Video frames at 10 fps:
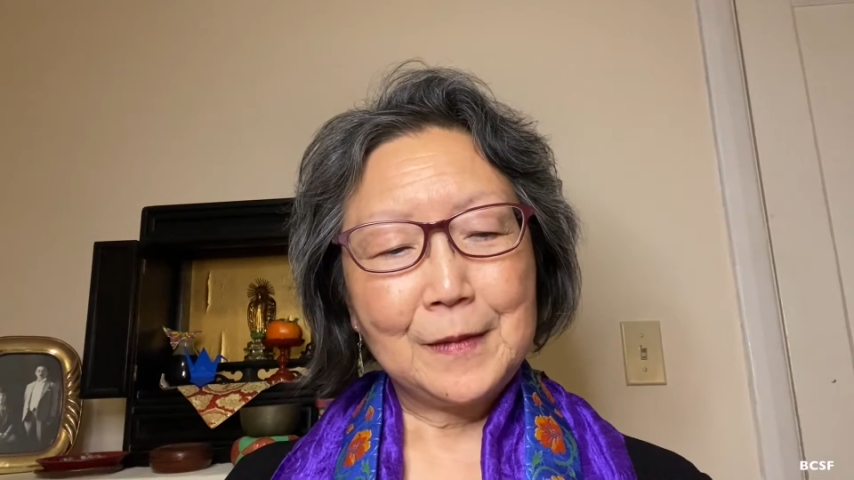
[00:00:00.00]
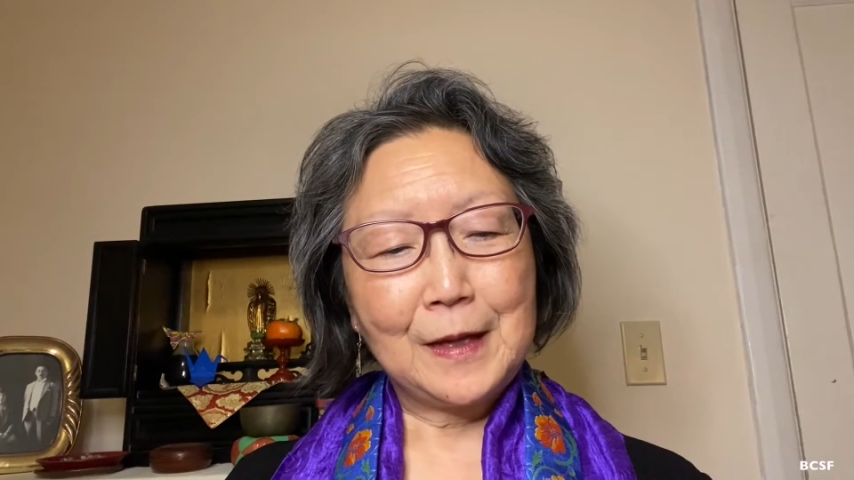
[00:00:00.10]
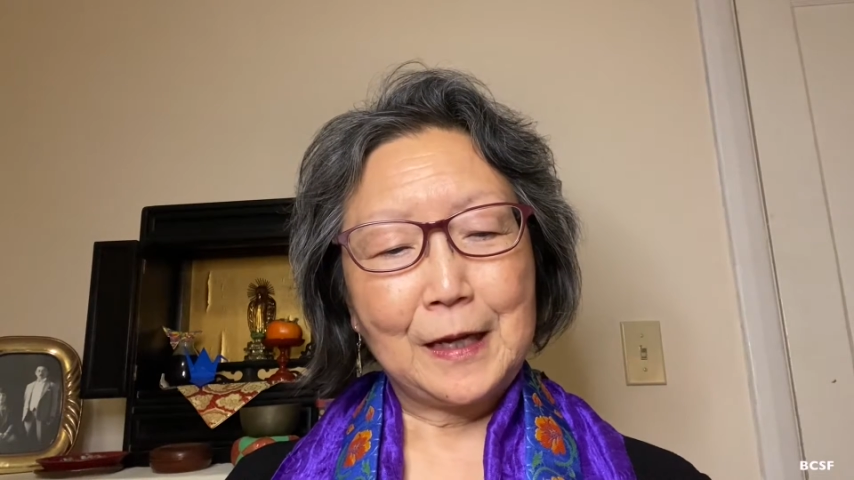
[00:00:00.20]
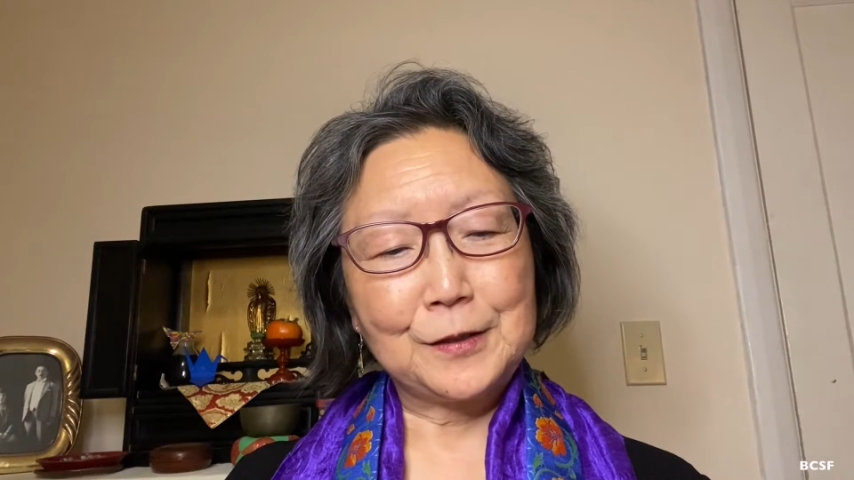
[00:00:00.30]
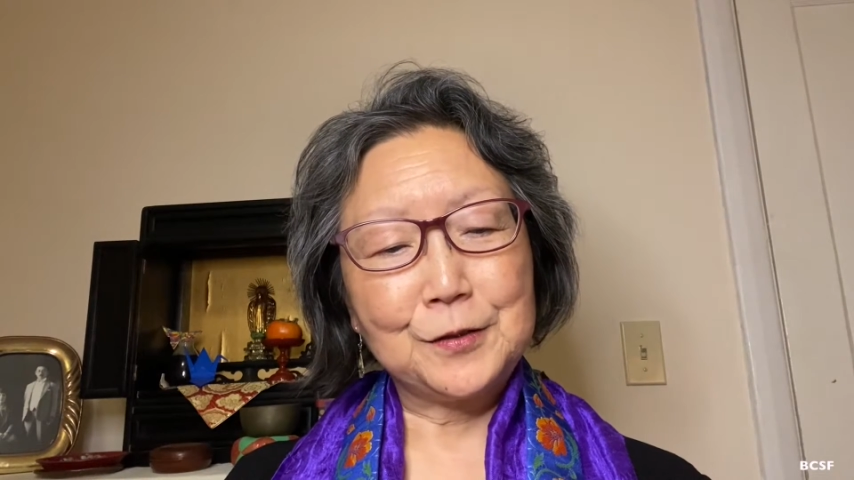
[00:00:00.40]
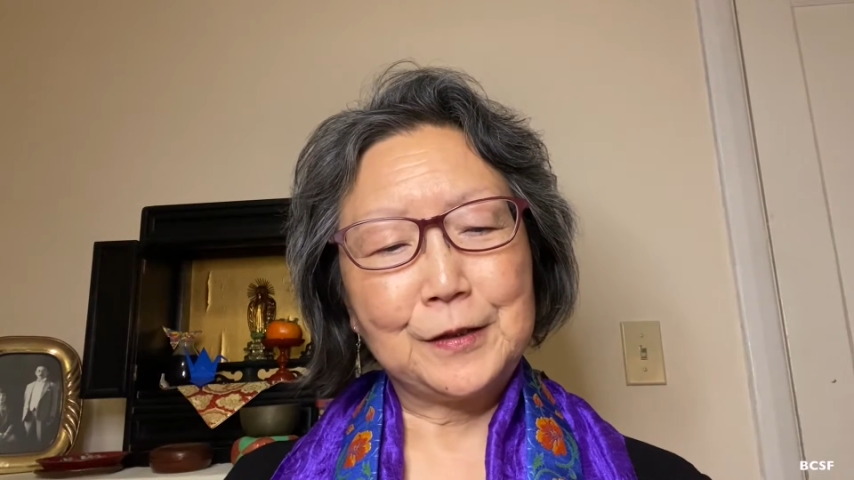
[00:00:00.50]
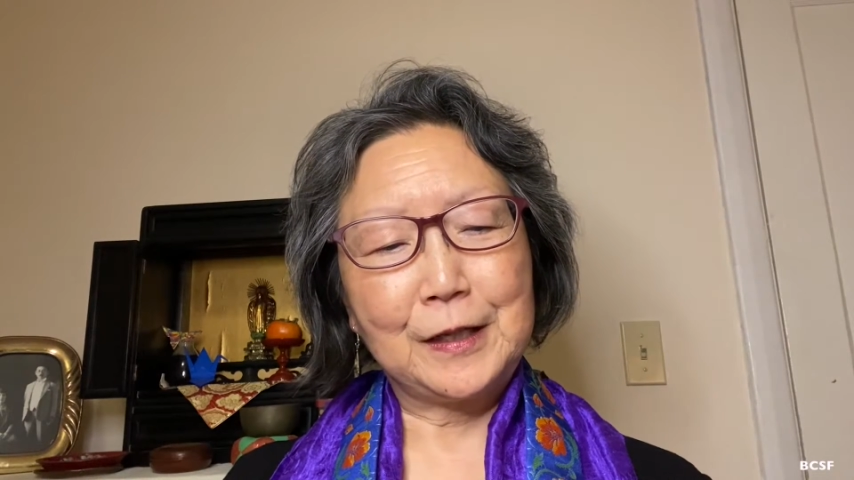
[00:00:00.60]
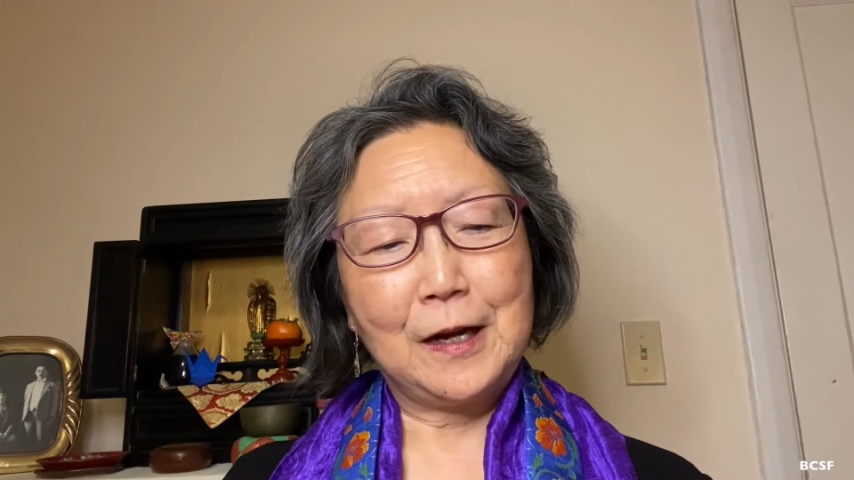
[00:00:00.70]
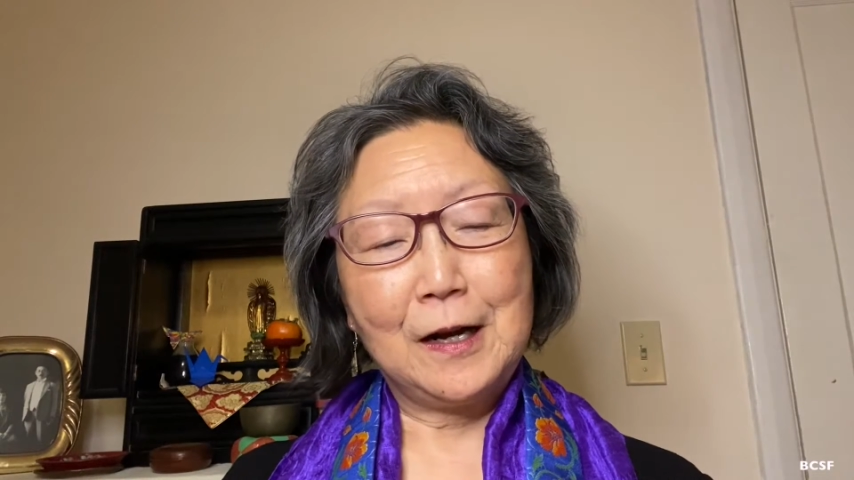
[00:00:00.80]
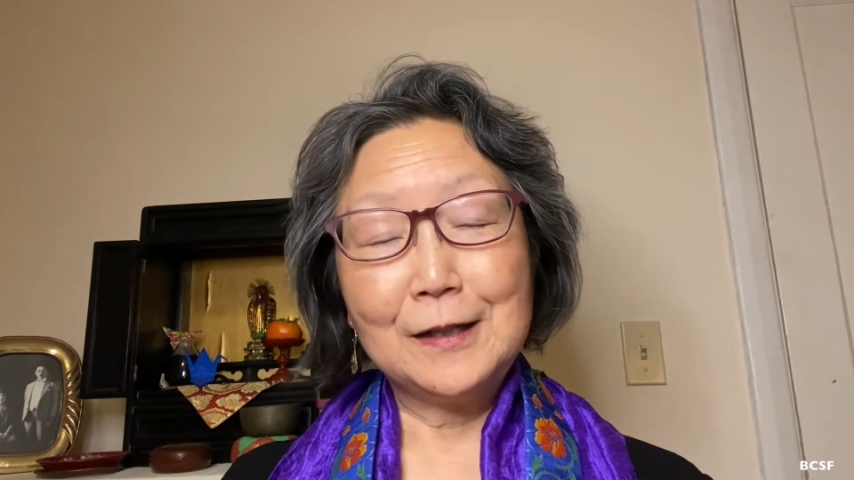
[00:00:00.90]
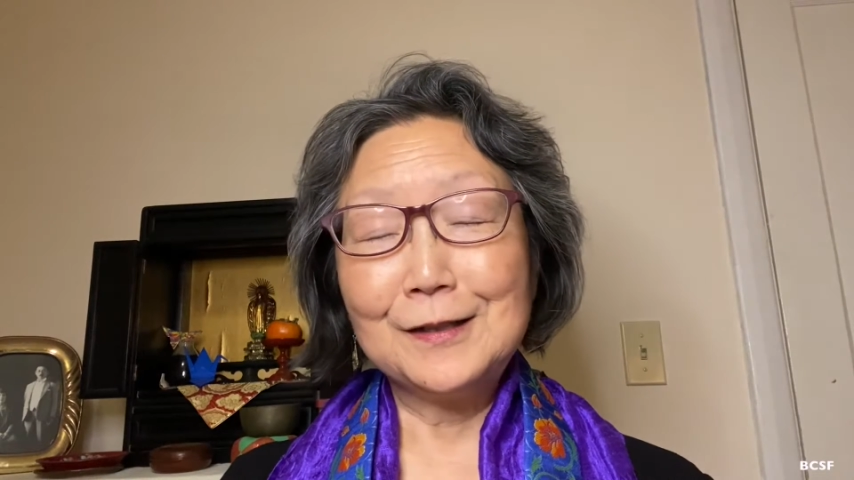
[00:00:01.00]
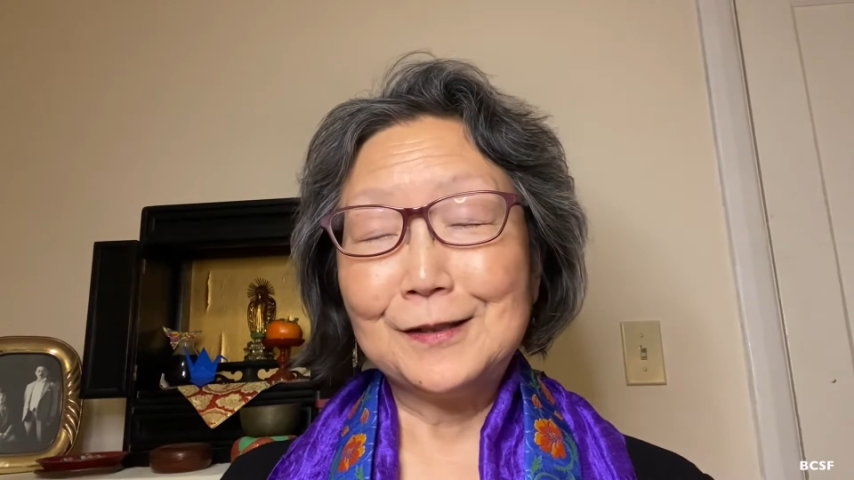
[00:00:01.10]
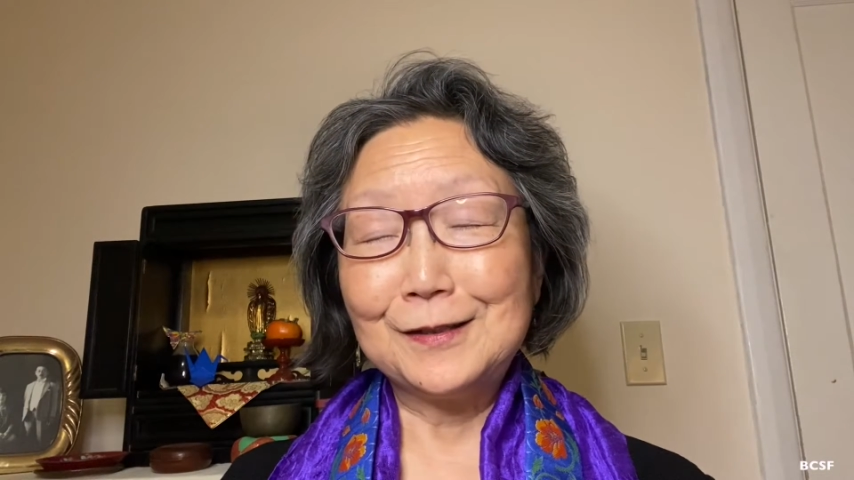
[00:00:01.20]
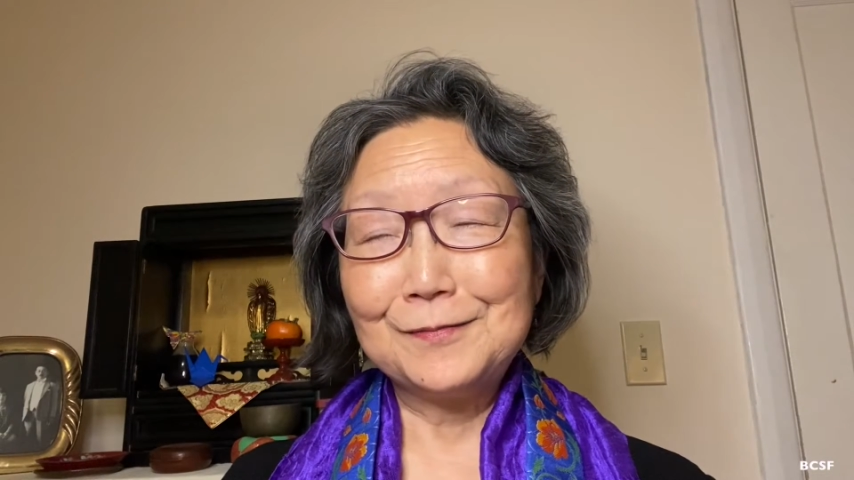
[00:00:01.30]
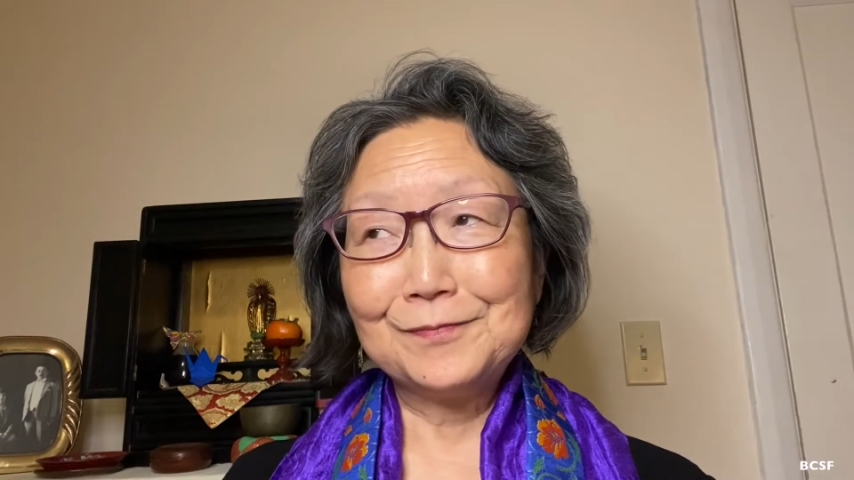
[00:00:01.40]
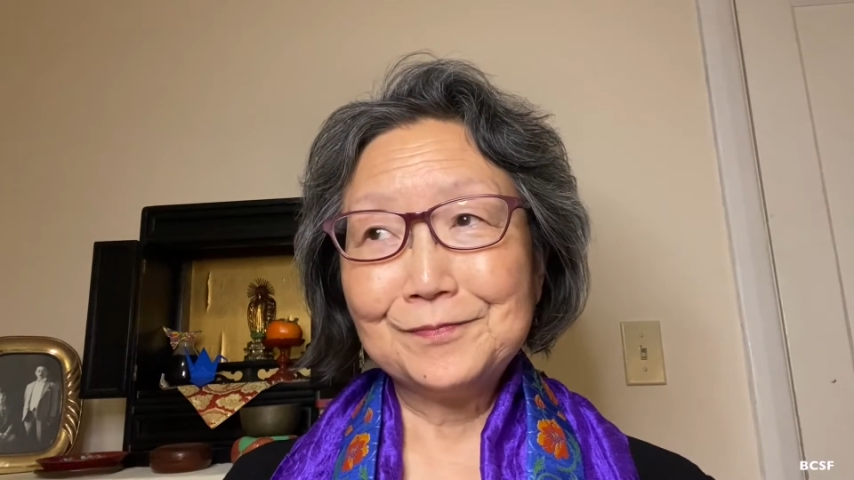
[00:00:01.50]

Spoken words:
actually honor